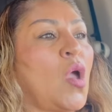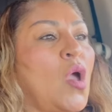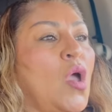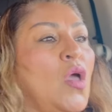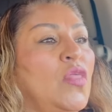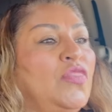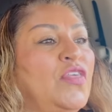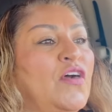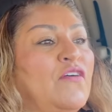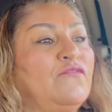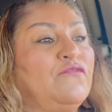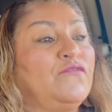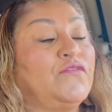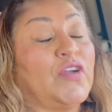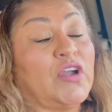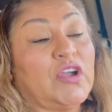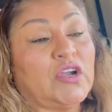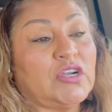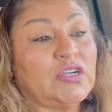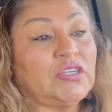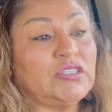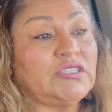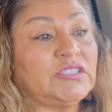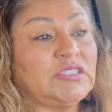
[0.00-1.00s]
the
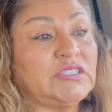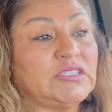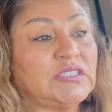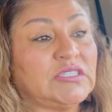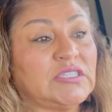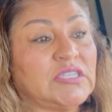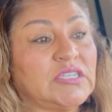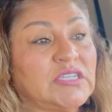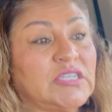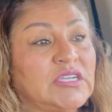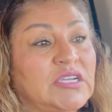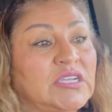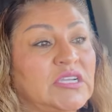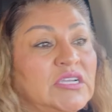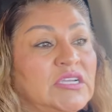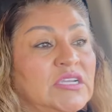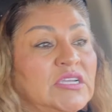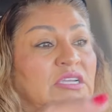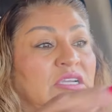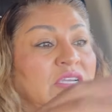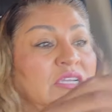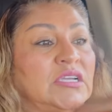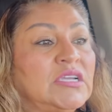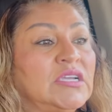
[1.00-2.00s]
first
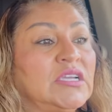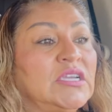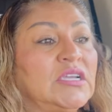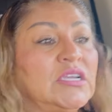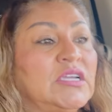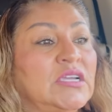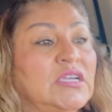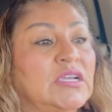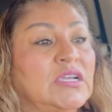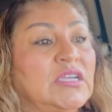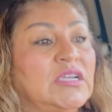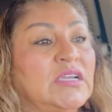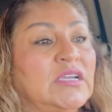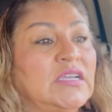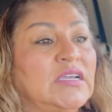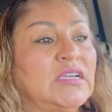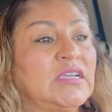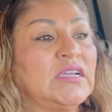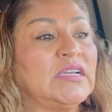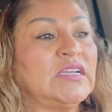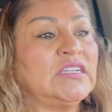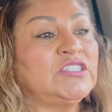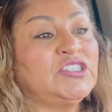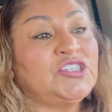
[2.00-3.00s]

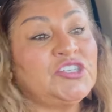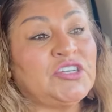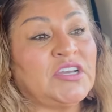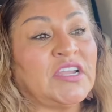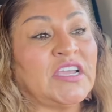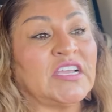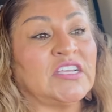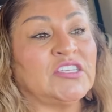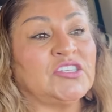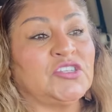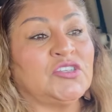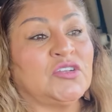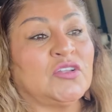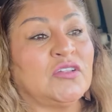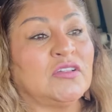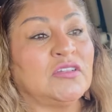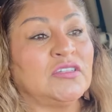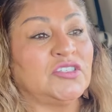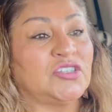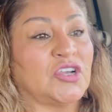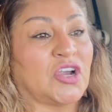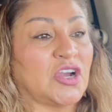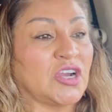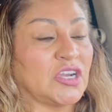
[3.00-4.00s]
international
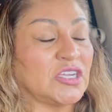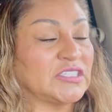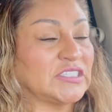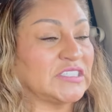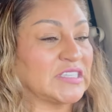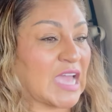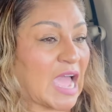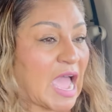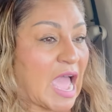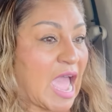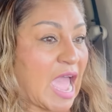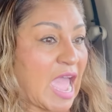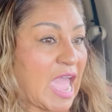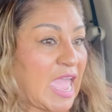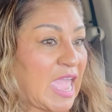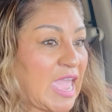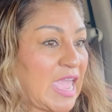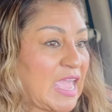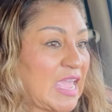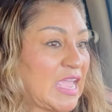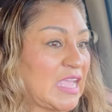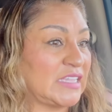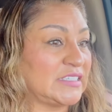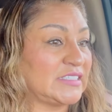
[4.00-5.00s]
dark
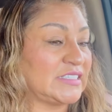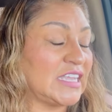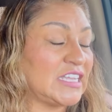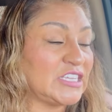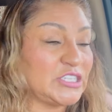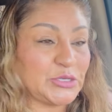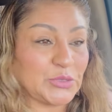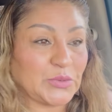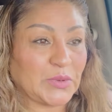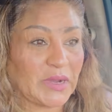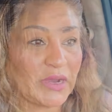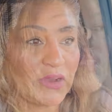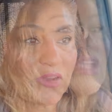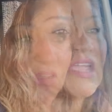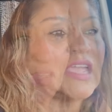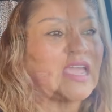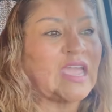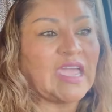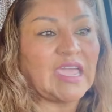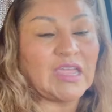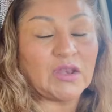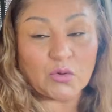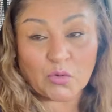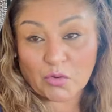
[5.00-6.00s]
sky sanctuary
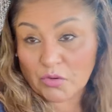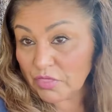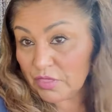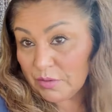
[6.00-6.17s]
in North